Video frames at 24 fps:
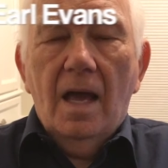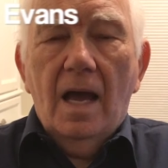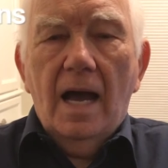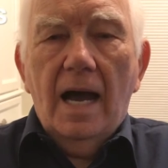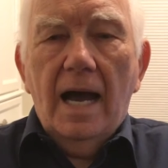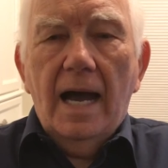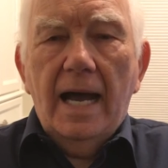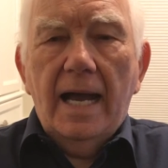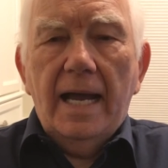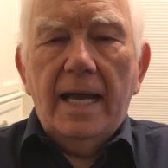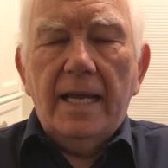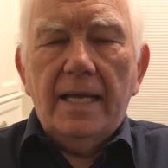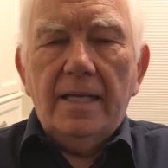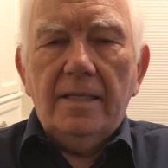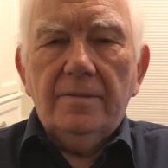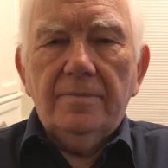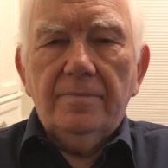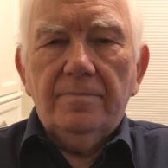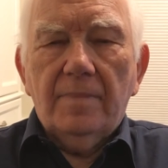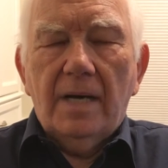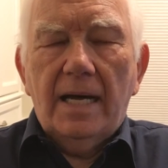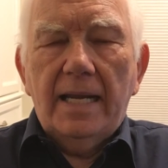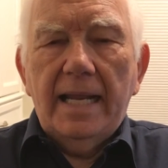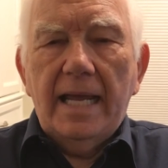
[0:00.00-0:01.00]
Hi,
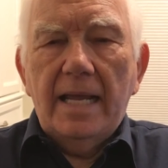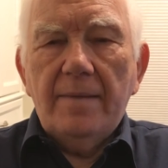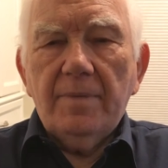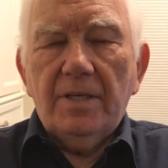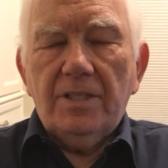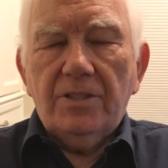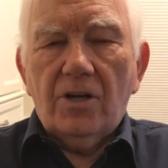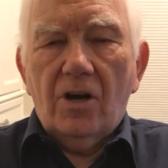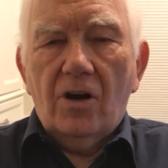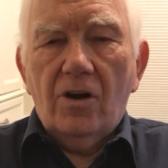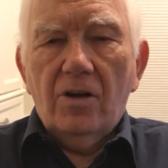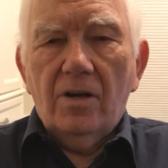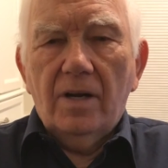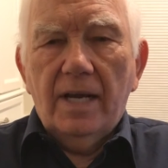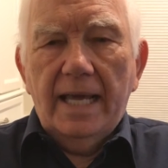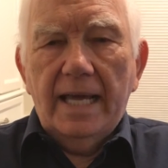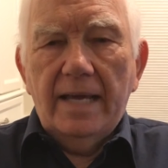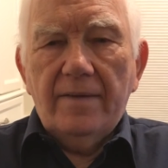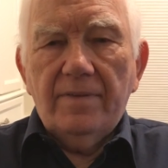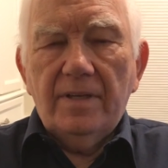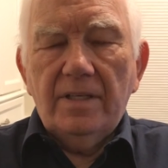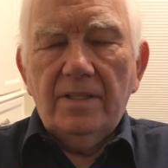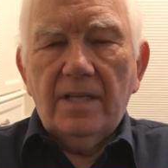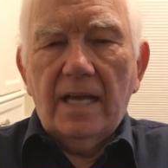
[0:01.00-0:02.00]
my name is Earl
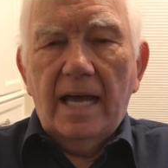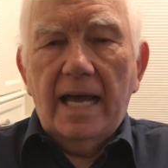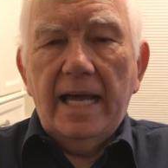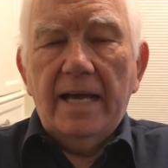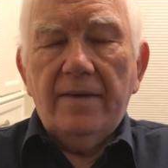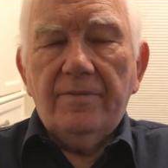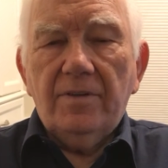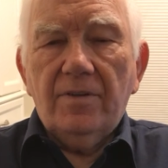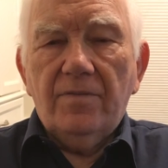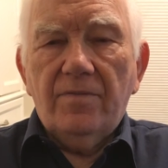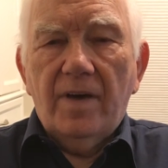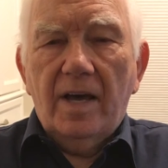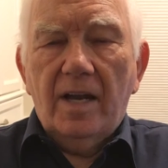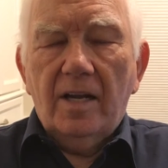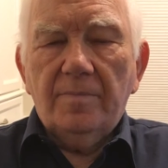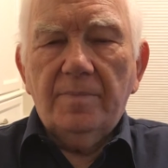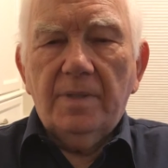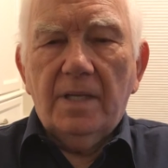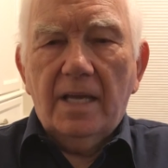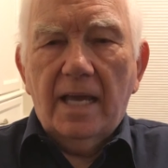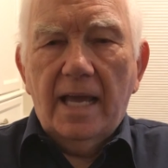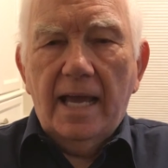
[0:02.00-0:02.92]
Evans. I have developed a